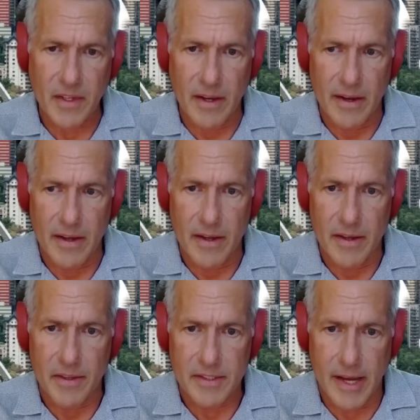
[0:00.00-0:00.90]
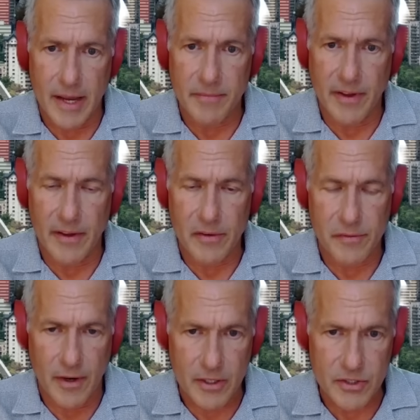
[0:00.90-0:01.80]
the time value
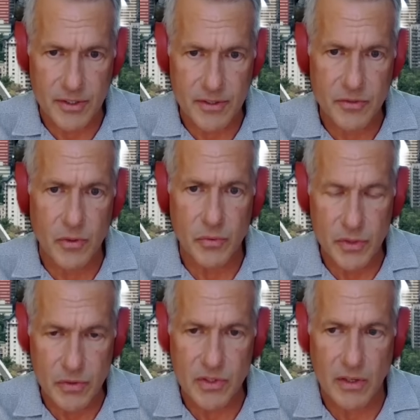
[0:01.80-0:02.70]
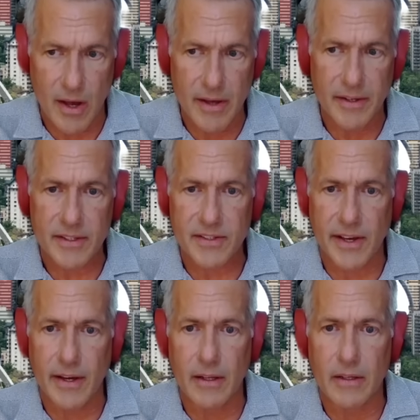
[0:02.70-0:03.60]
functions, which we use a lot in
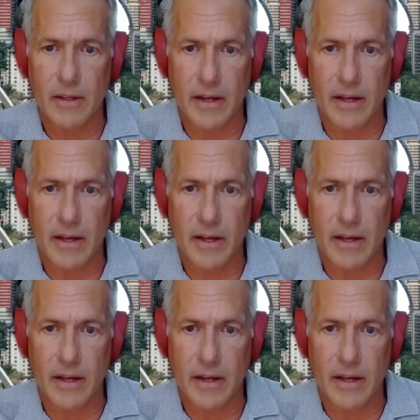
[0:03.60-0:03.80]
Excel.